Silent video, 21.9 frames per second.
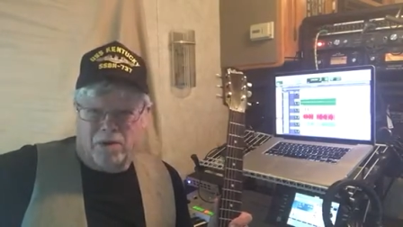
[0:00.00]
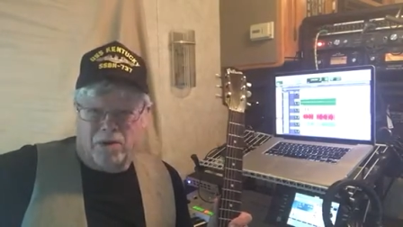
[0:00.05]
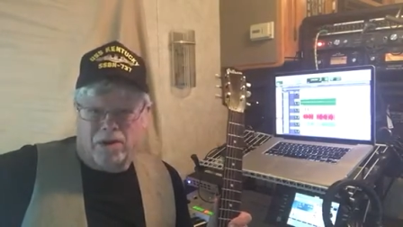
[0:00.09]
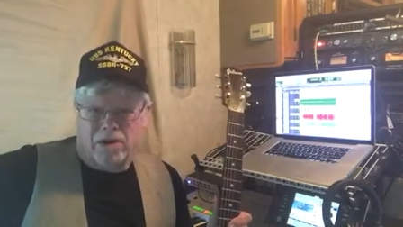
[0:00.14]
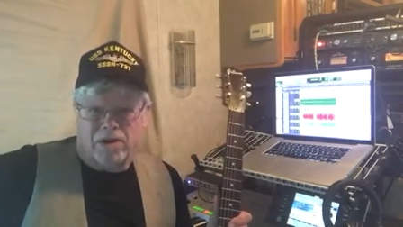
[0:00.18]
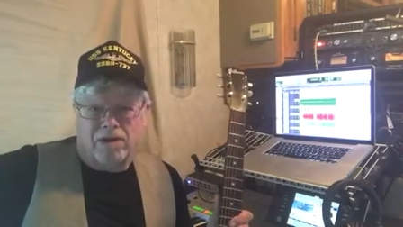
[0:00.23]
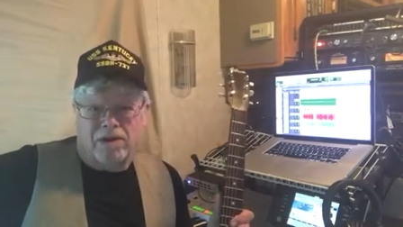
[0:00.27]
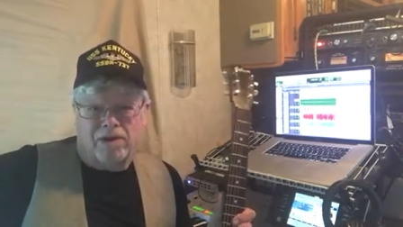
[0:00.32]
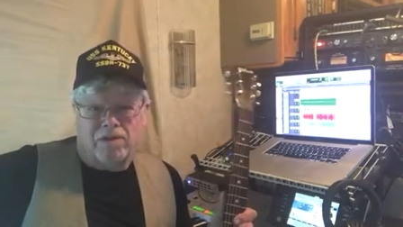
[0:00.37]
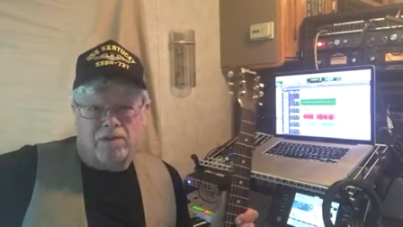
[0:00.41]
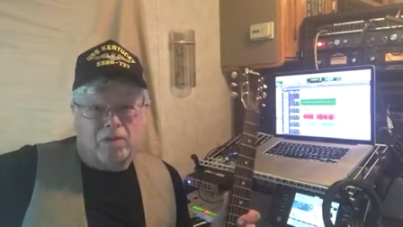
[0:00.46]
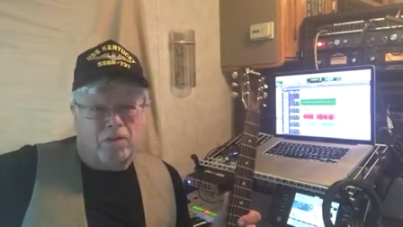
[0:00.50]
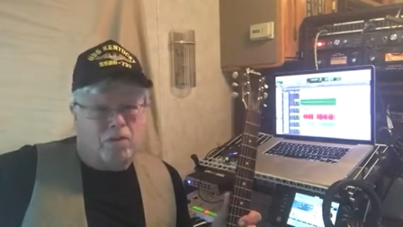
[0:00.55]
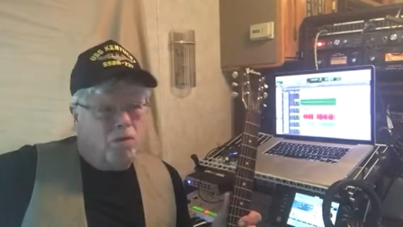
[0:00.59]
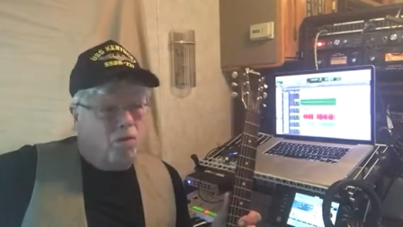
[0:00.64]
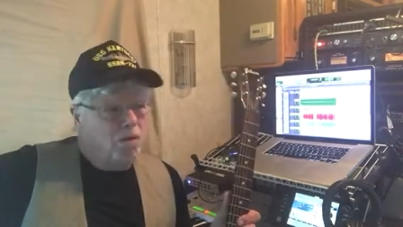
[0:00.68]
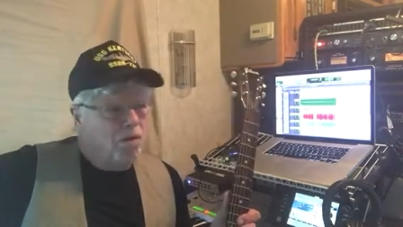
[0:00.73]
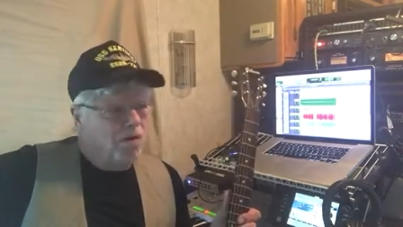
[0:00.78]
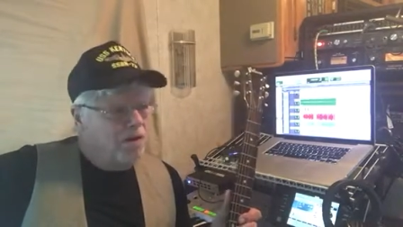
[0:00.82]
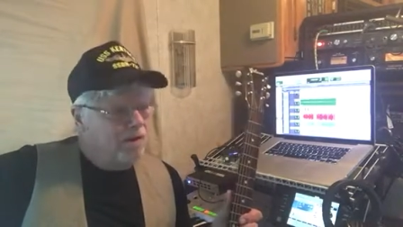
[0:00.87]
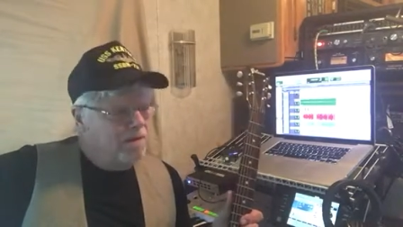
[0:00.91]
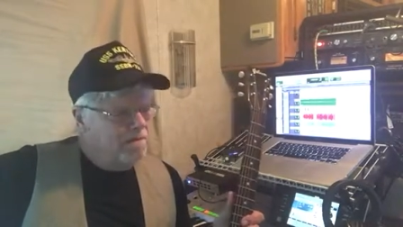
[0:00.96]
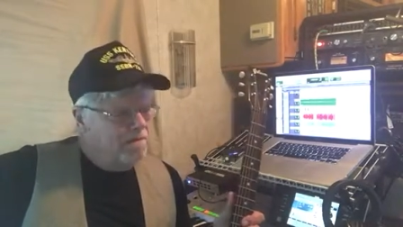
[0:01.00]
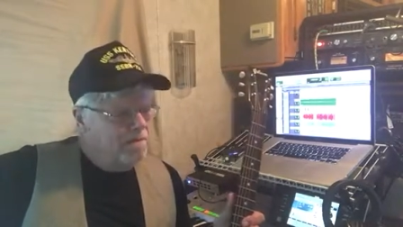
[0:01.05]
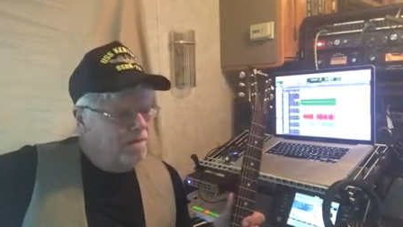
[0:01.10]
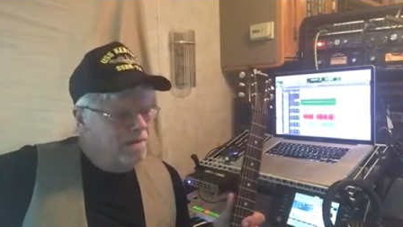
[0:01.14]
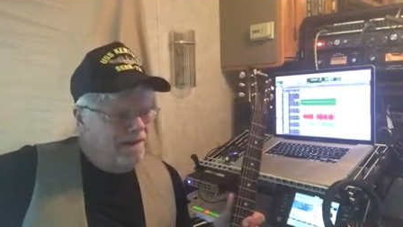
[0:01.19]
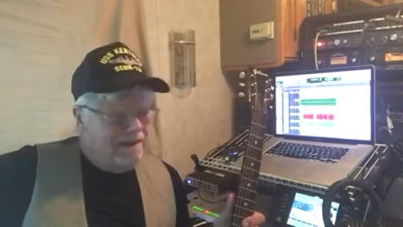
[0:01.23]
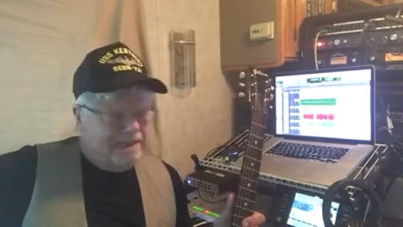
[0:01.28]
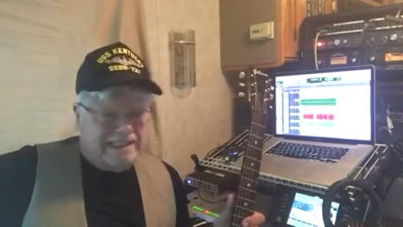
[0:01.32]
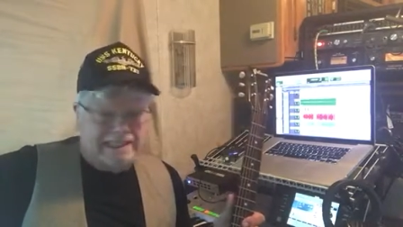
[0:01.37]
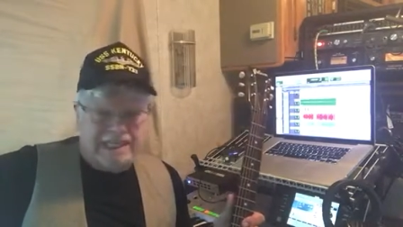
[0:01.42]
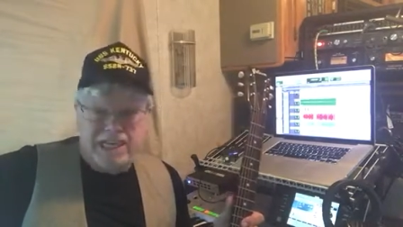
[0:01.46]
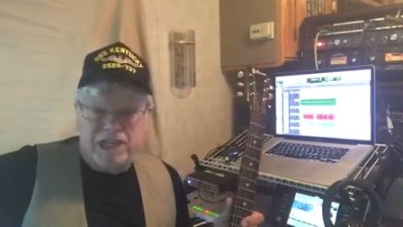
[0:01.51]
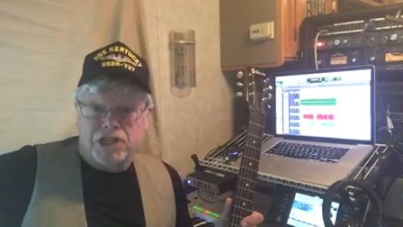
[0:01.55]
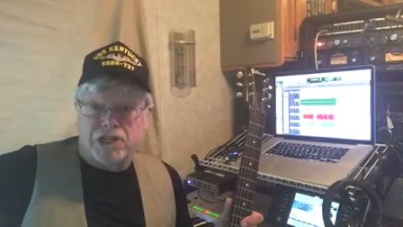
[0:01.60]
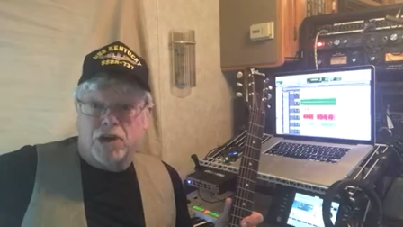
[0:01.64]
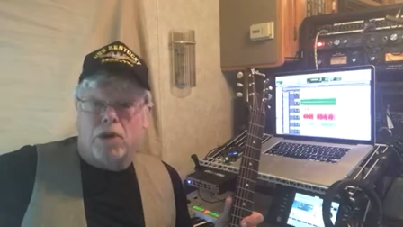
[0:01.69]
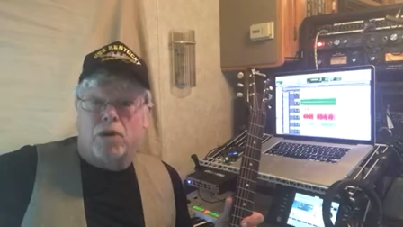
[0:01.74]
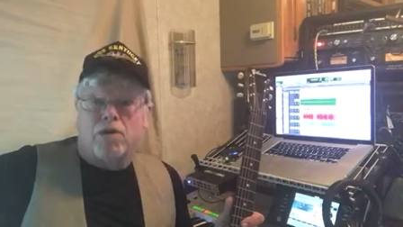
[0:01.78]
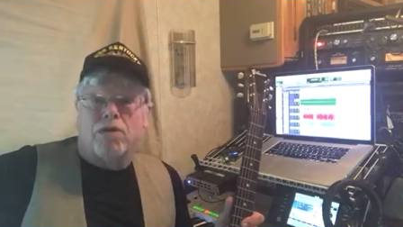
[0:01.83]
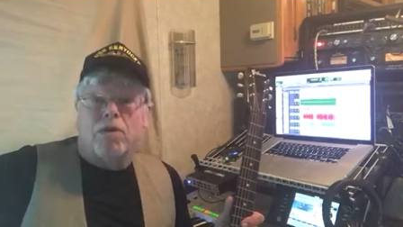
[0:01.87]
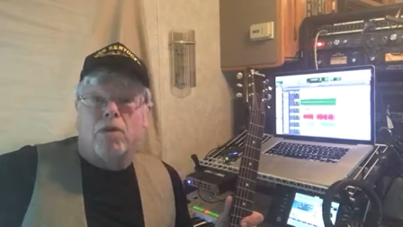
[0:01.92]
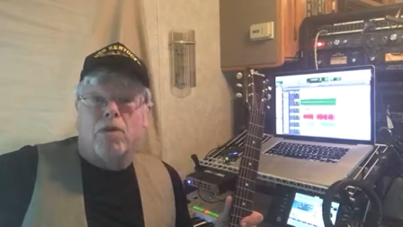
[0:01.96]
pretty good with wood, and he
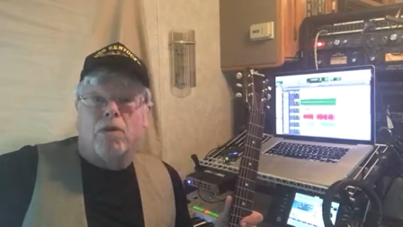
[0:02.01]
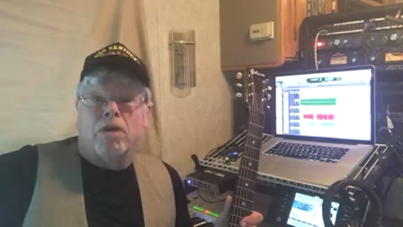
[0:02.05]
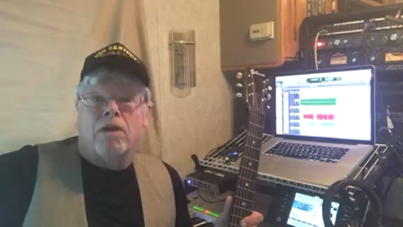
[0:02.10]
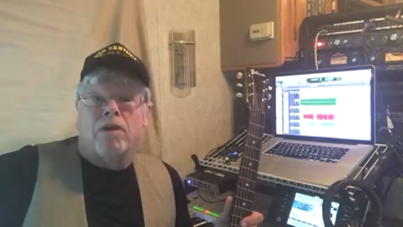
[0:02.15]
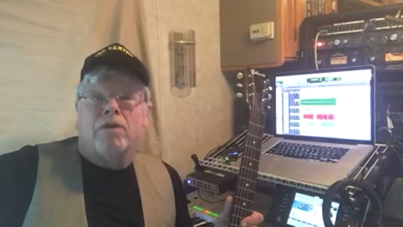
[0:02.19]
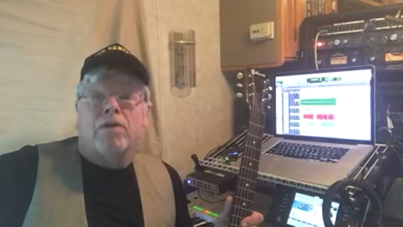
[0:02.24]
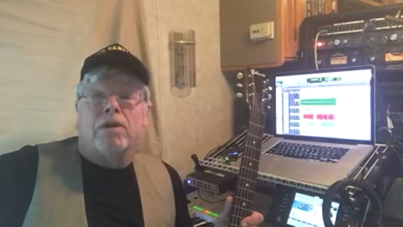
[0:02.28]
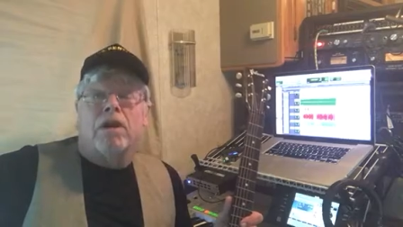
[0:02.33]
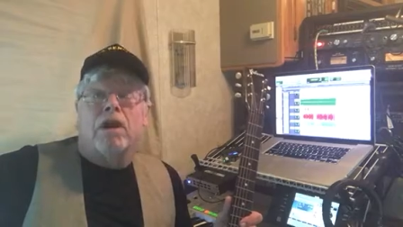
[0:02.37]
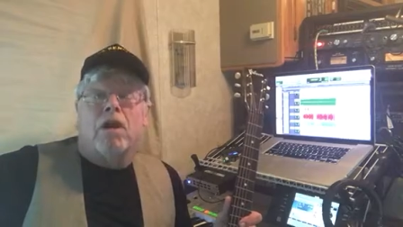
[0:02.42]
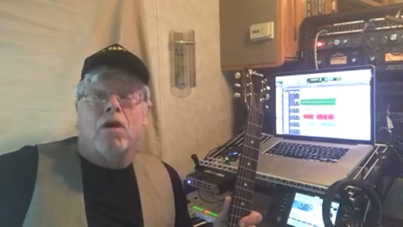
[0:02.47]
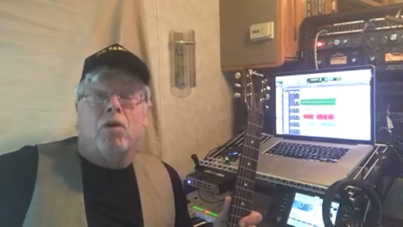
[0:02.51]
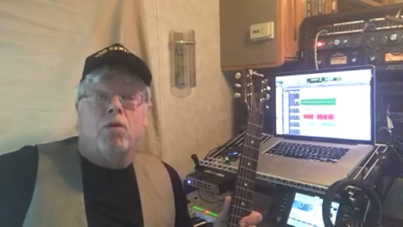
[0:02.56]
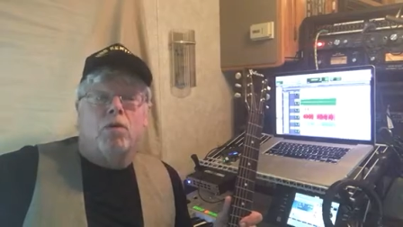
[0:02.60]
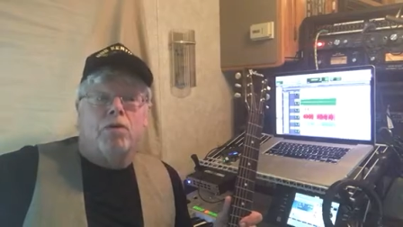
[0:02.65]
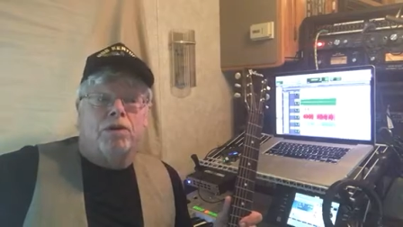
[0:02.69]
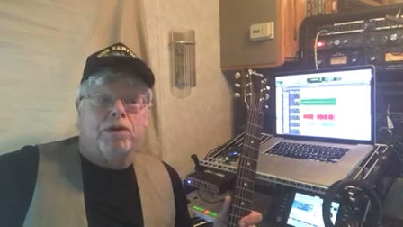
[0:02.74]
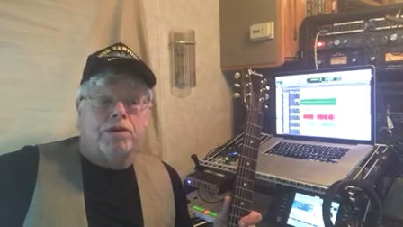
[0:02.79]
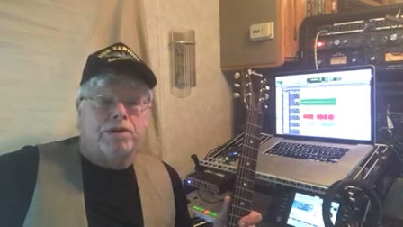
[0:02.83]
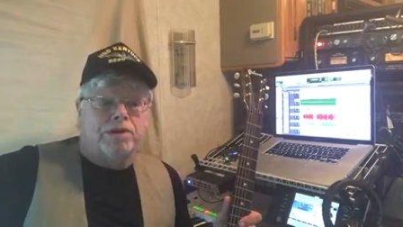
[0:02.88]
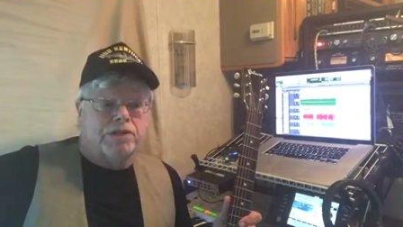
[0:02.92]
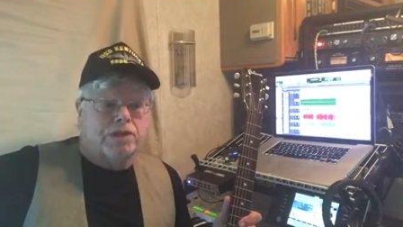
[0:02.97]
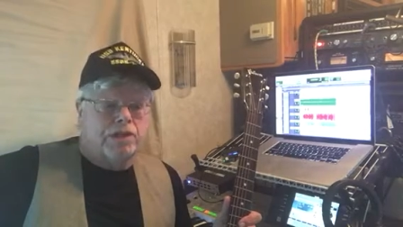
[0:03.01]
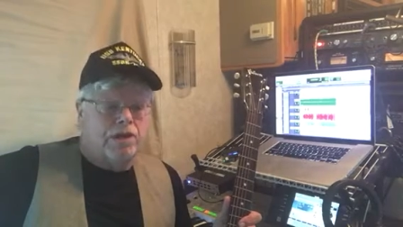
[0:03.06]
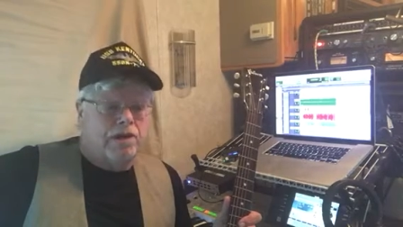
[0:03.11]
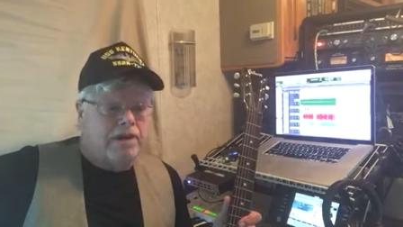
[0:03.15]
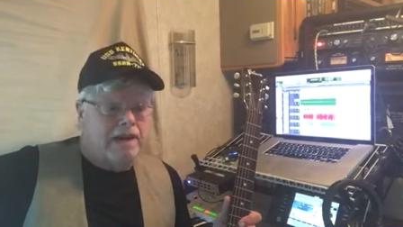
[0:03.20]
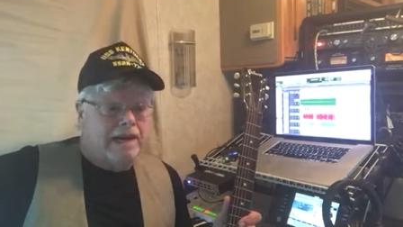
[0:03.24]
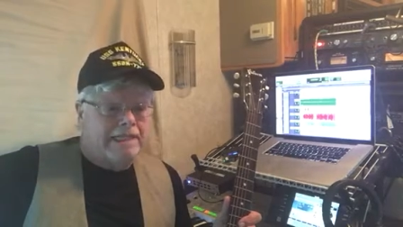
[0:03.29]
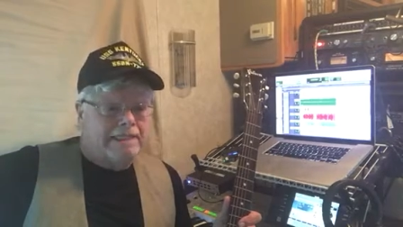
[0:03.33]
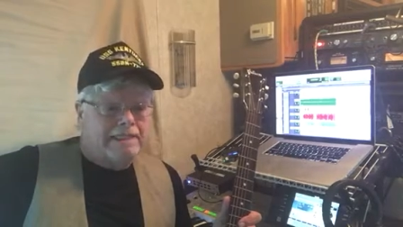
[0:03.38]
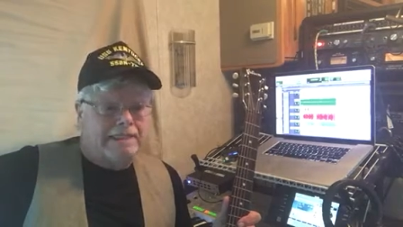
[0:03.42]
start throwing on the coal to it, son.